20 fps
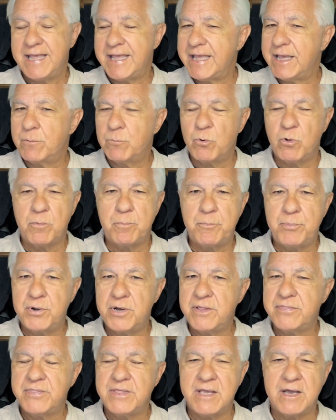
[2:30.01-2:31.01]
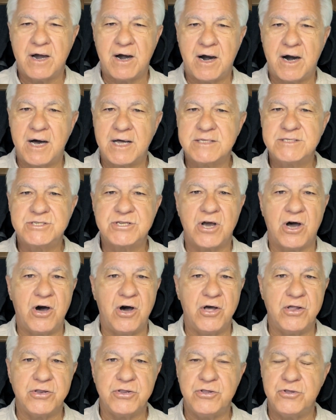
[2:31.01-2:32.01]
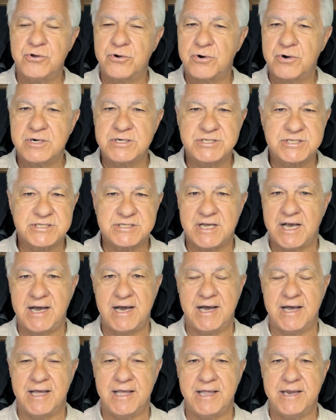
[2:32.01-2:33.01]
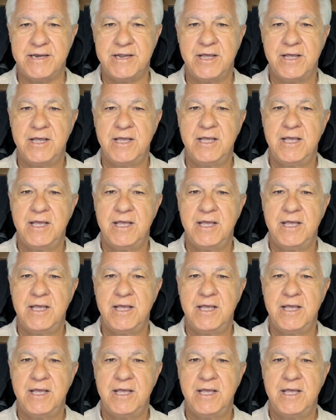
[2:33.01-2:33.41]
it will put the odds on your side